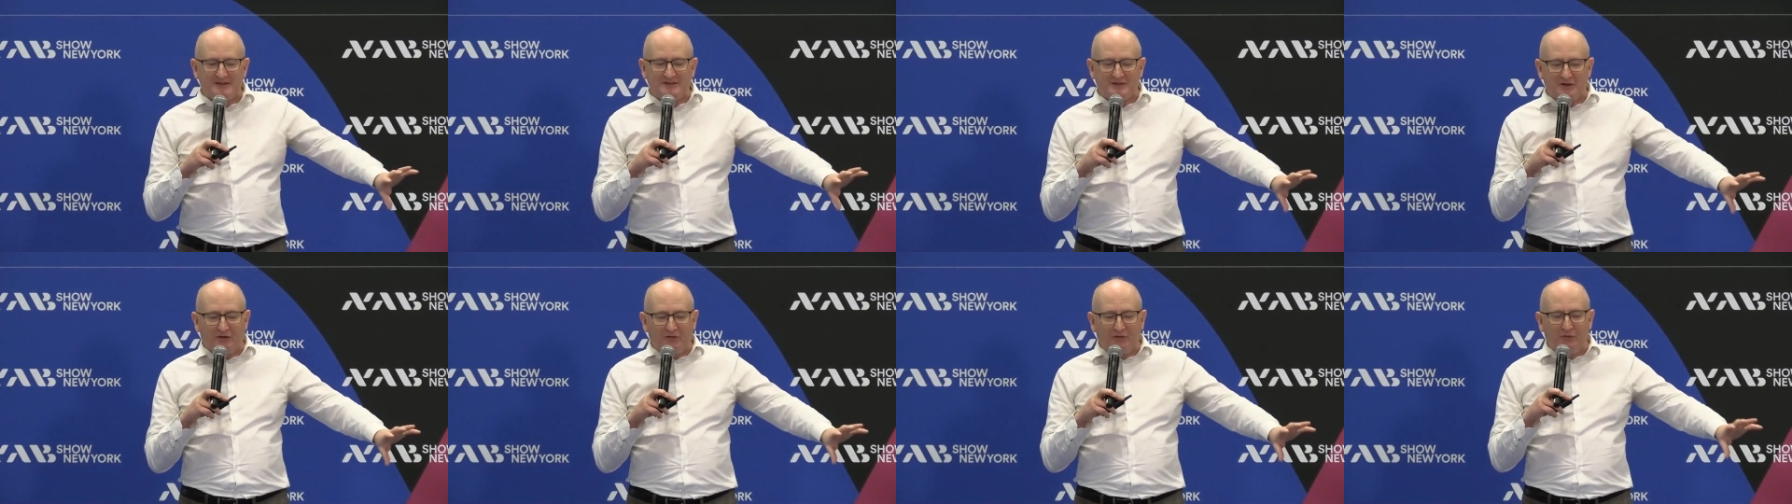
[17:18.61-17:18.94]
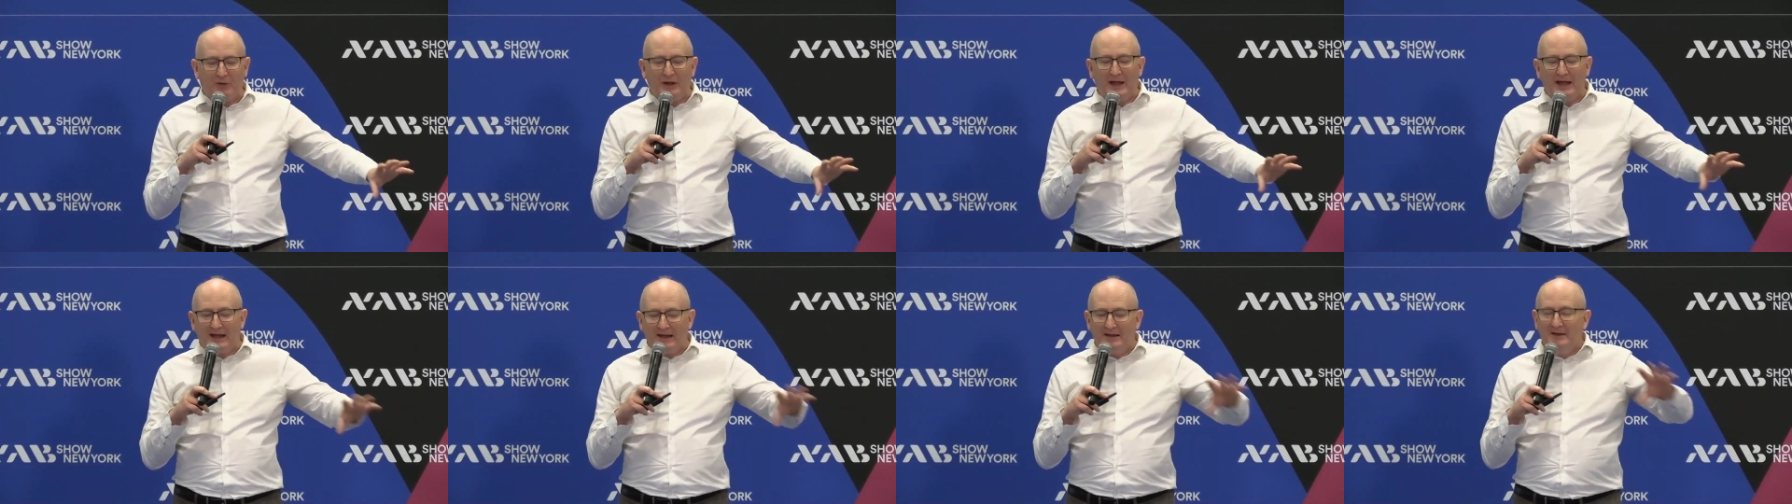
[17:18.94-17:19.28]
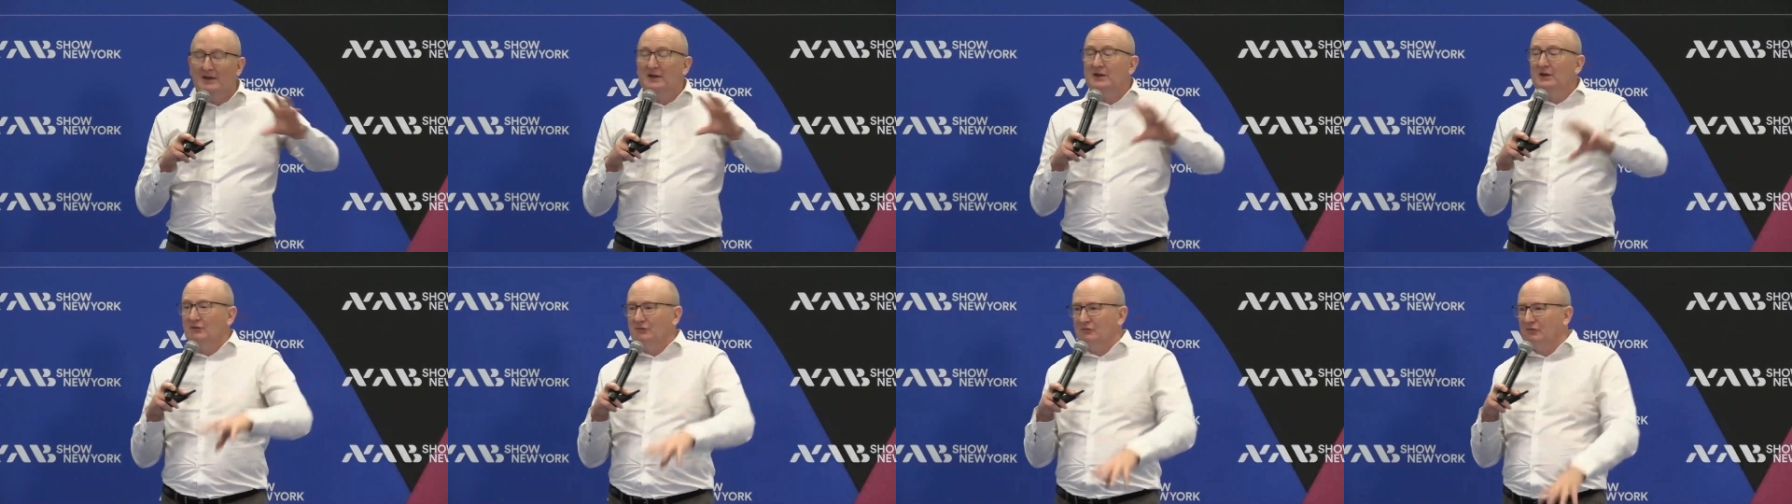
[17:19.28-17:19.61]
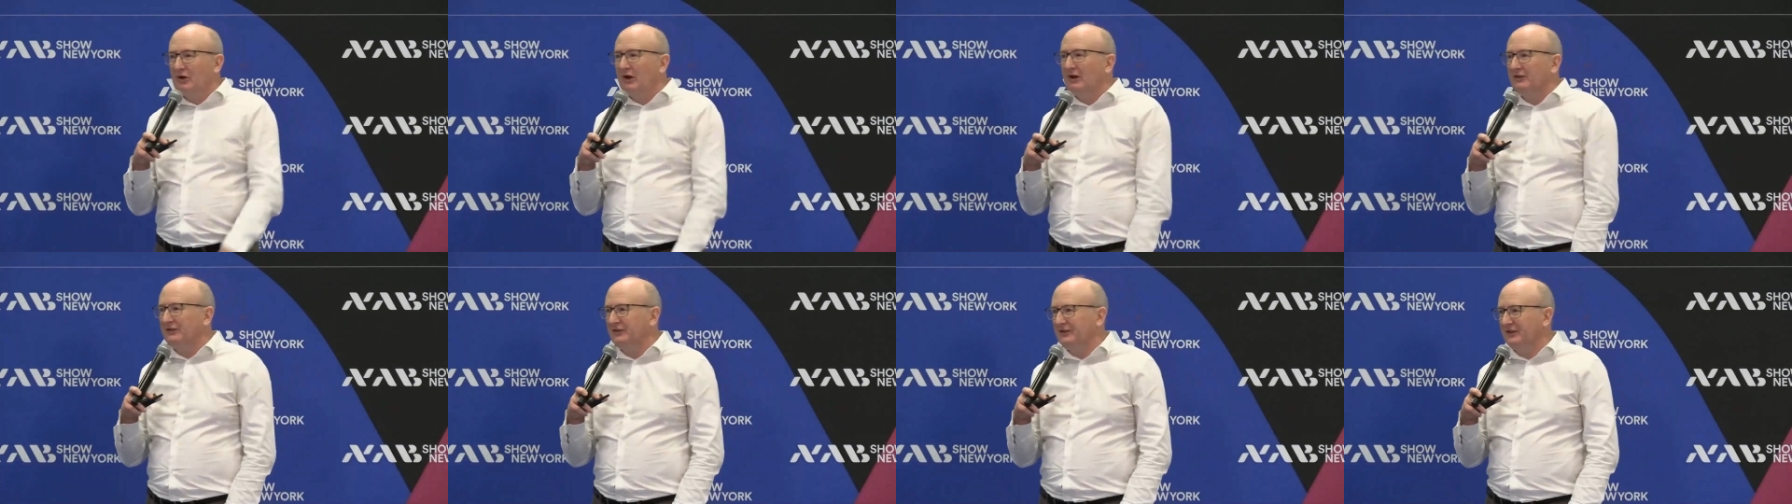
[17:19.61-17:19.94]
software
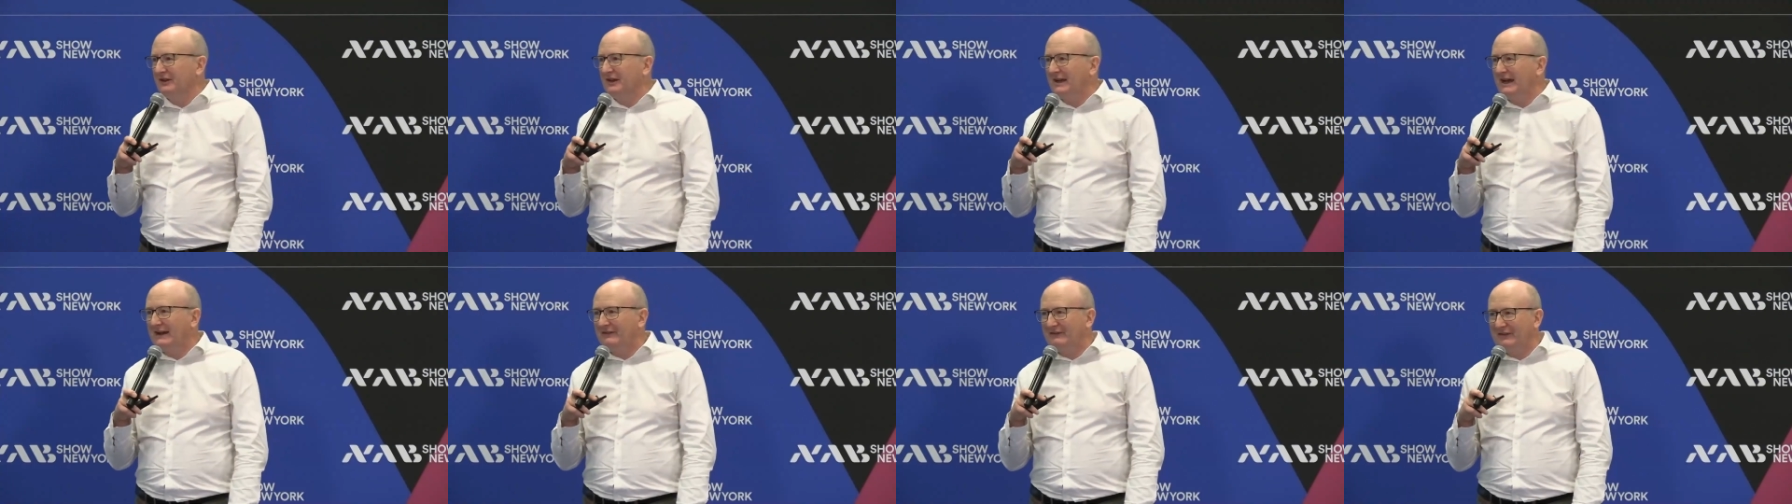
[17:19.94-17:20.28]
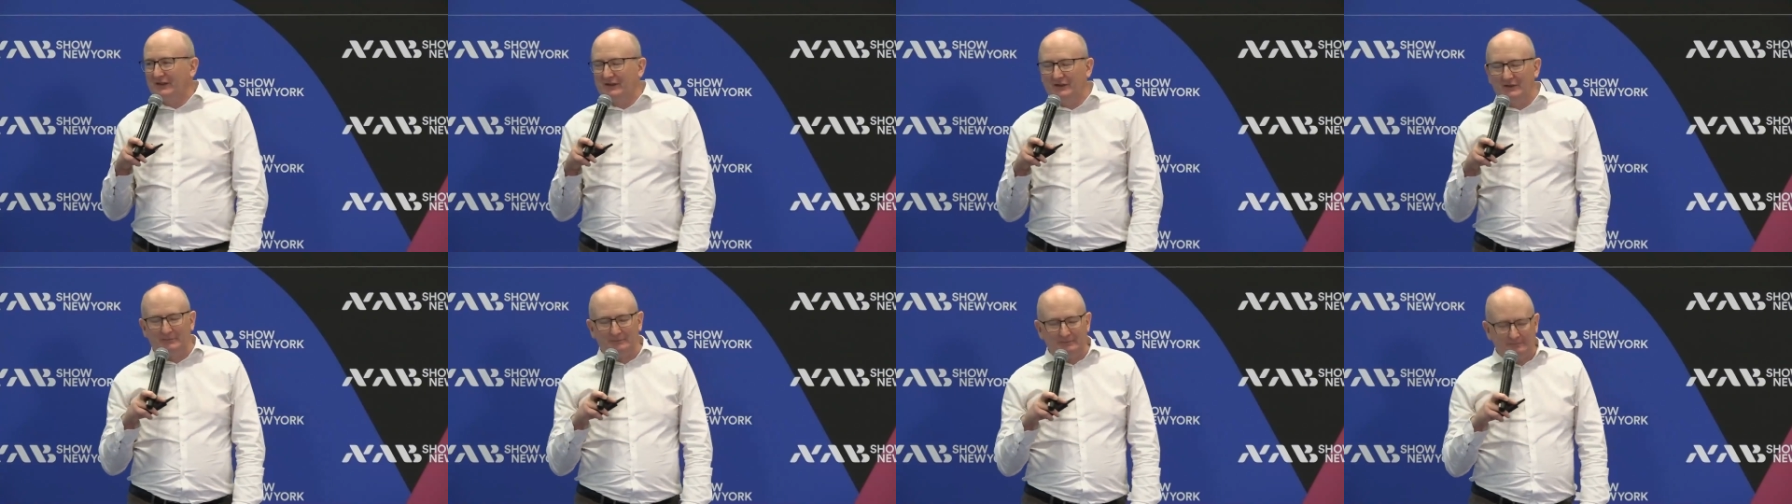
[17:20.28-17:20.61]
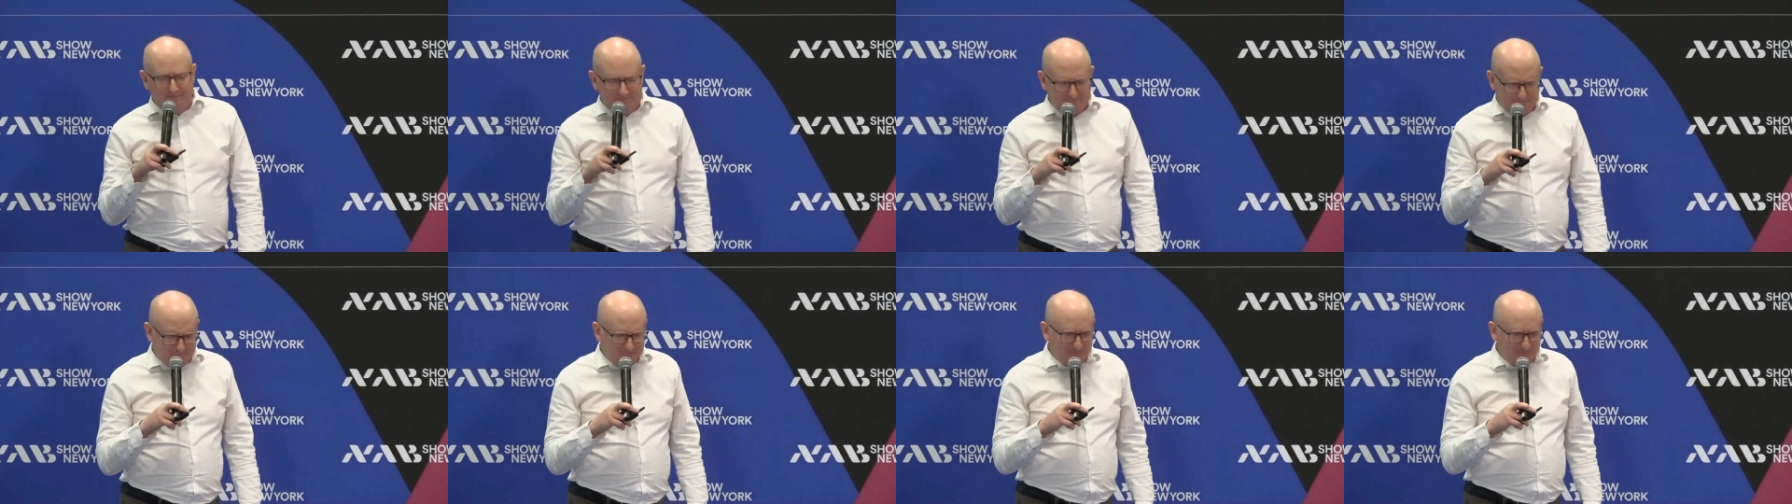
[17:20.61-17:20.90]
rather than having them